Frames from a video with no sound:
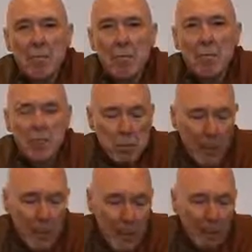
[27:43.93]

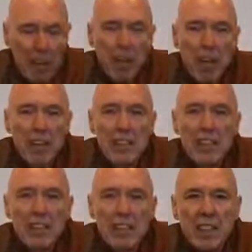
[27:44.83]
misbehaving monk,
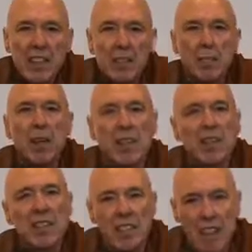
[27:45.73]

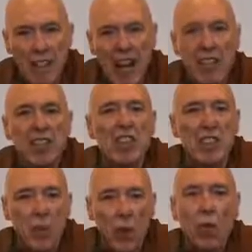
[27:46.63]
but they've actually
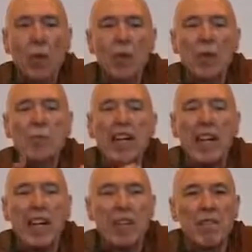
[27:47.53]
called a
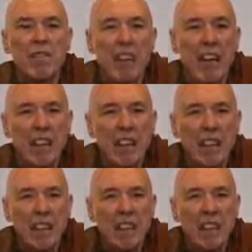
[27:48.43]
meeting of the Sangha